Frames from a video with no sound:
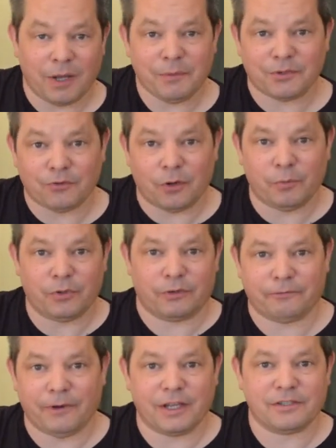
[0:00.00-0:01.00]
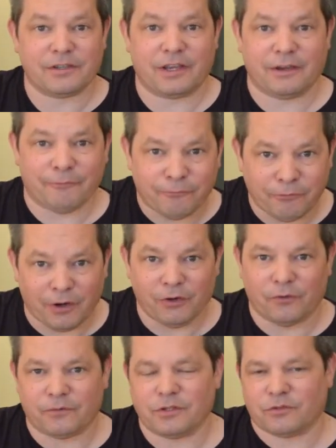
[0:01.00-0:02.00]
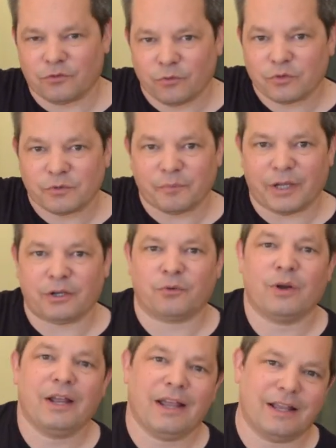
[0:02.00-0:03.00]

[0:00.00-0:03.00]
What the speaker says: Maybe try putting the phaser in front of the distortion pedal